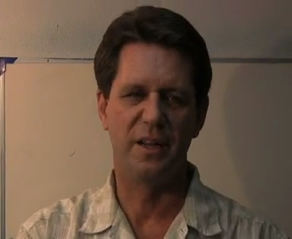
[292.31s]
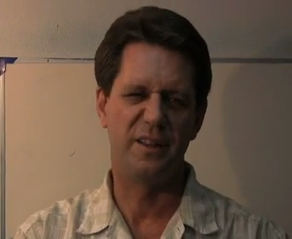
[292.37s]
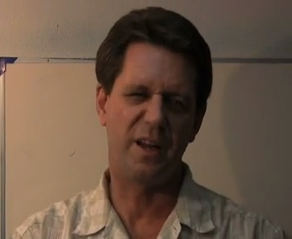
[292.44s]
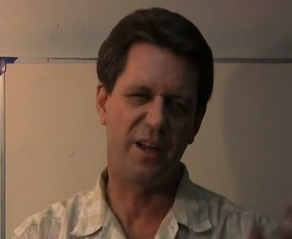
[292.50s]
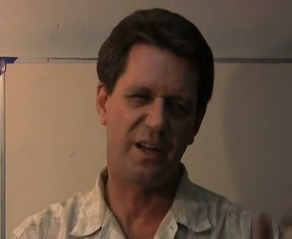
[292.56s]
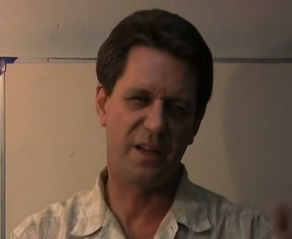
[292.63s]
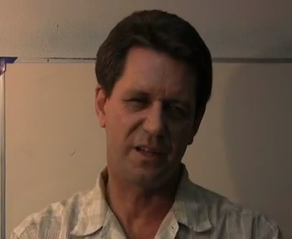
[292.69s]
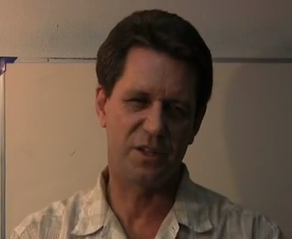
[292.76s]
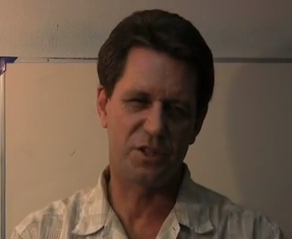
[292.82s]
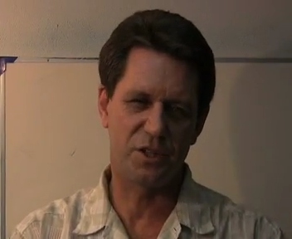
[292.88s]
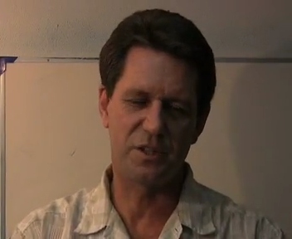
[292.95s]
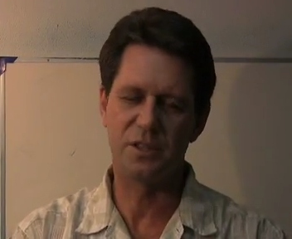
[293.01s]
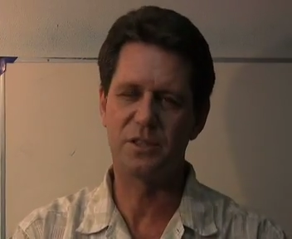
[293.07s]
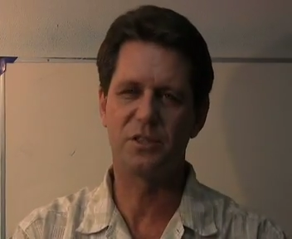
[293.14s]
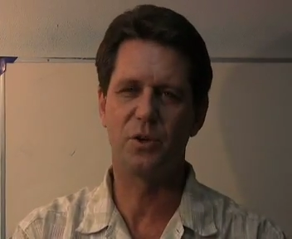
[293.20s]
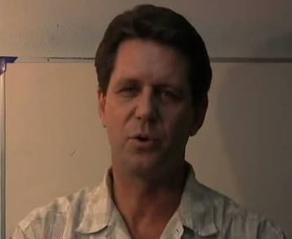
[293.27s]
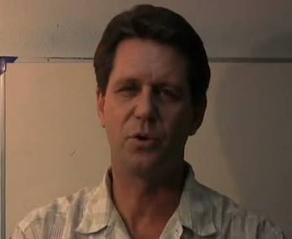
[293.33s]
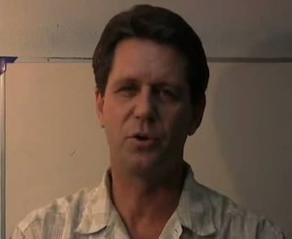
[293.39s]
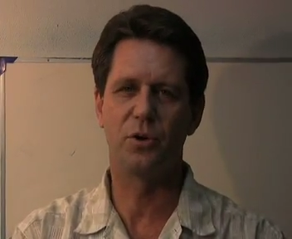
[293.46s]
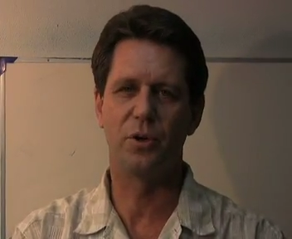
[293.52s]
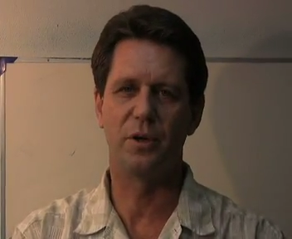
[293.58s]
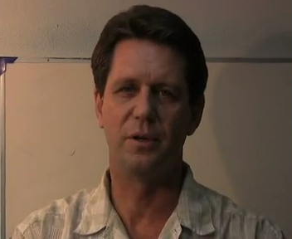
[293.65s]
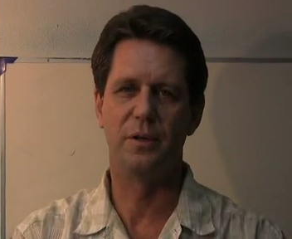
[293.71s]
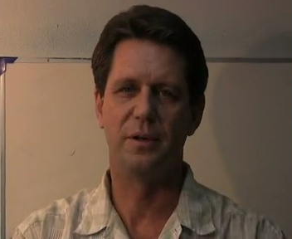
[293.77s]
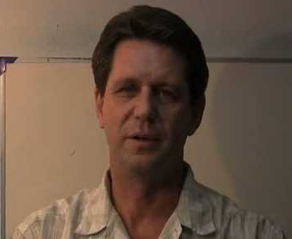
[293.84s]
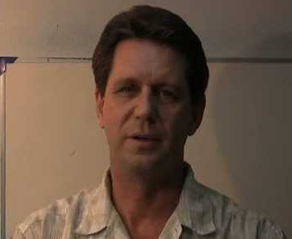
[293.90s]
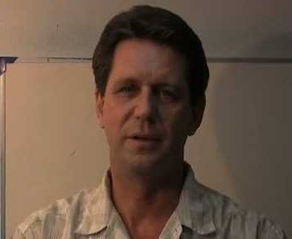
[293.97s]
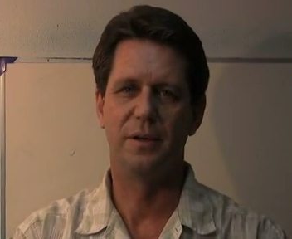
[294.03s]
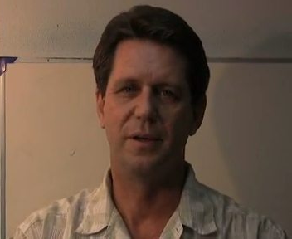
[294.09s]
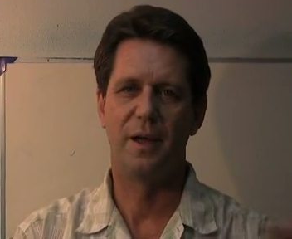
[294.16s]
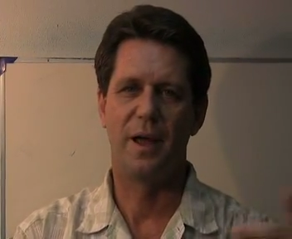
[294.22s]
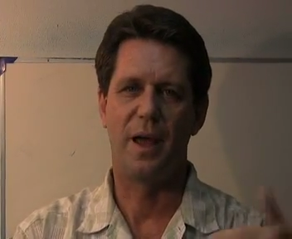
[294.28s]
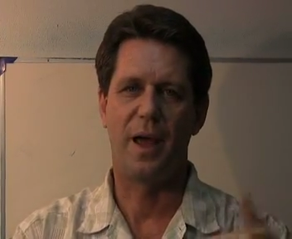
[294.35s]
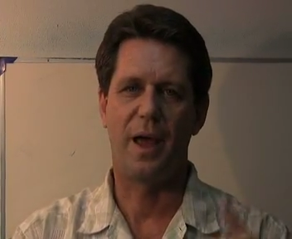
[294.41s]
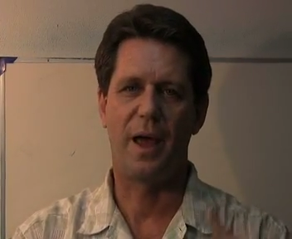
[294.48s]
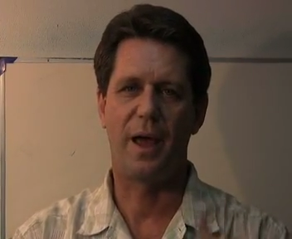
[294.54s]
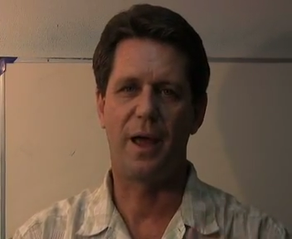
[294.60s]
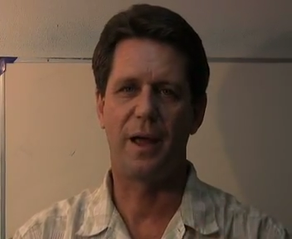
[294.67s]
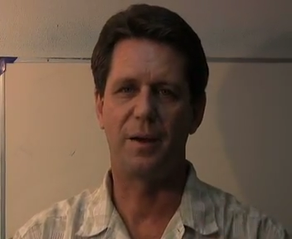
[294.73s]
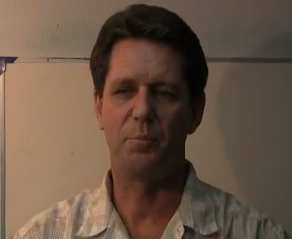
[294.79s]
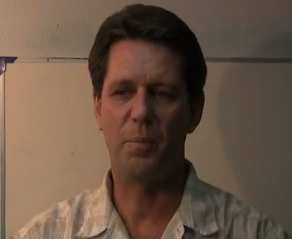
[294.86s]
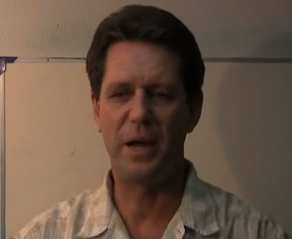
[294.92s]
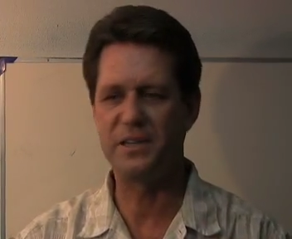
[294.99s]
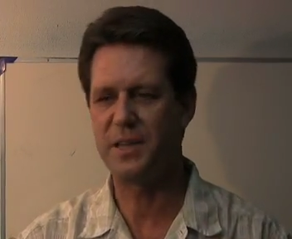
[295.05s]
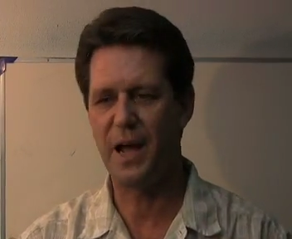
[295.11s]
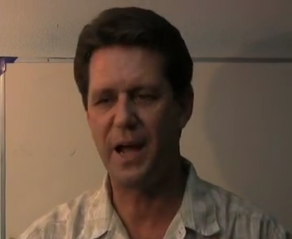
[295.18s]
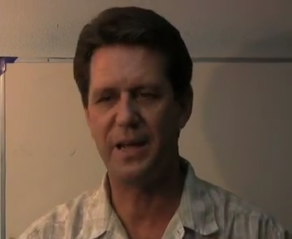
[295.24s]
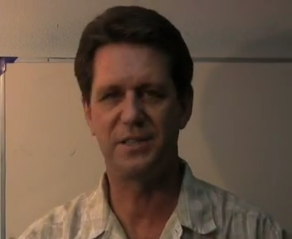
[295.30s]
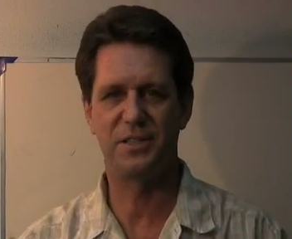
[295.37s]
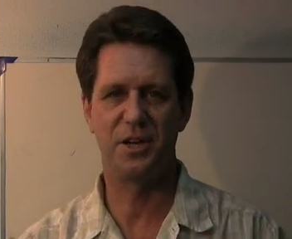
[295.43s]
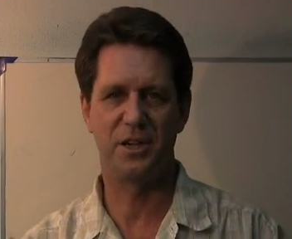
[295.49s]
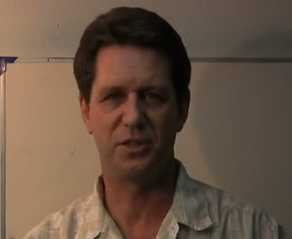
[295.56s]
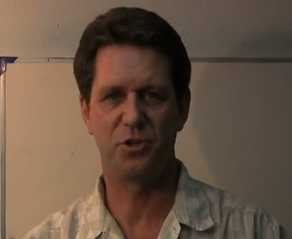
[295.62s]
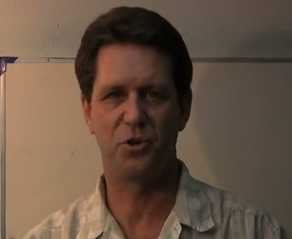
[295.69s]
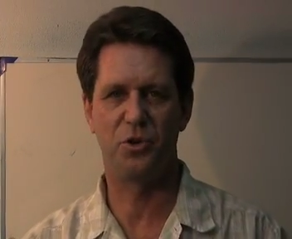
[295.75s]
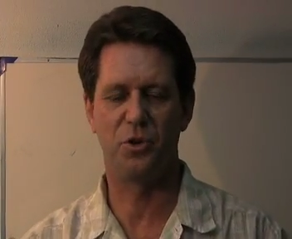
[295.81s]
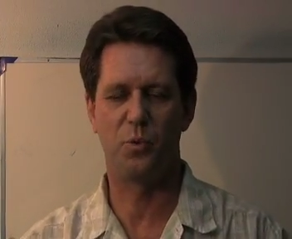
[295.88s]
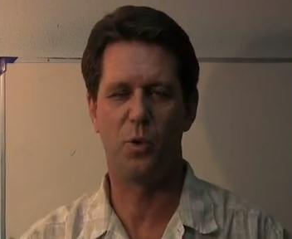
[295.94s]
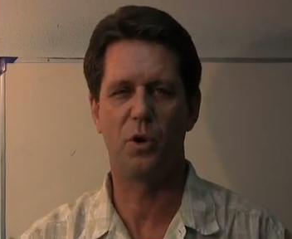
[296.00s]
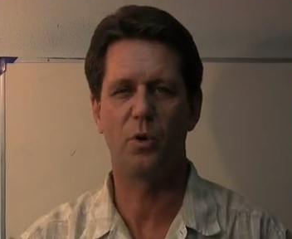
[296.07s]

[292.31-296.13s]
The English isn't so good, and my Thai is not so good.